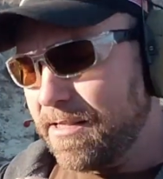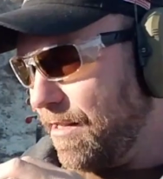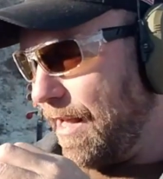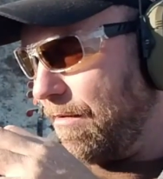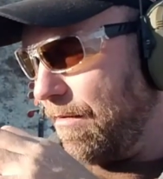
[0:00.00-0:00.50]
a
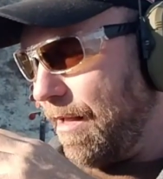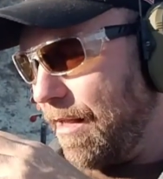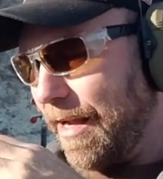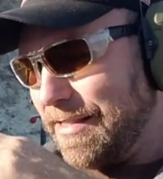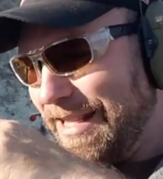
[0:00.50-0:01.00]
lot of
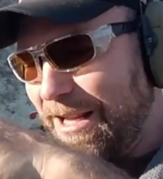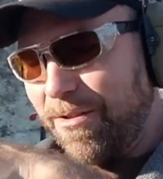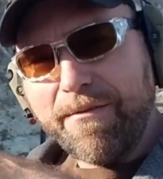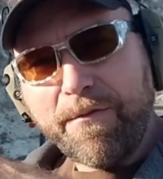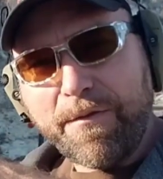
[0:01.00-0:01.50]
guys like to
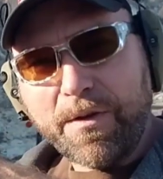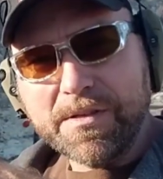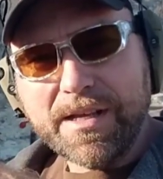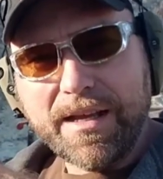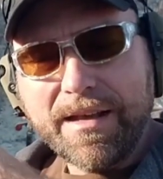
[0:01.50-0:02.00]
have a front
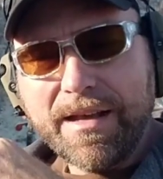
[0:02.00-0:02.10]
sight,